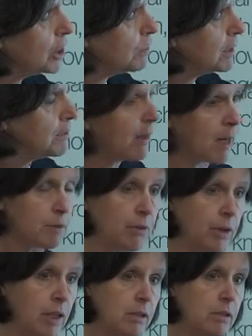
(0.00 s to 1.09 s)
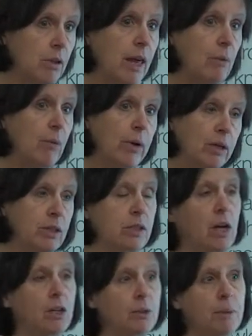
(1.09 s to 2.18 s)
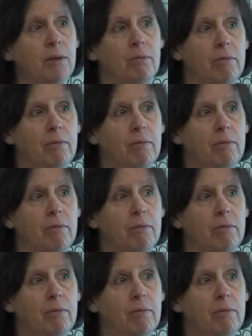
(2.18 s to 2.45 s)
has been developed for these, so they will start to be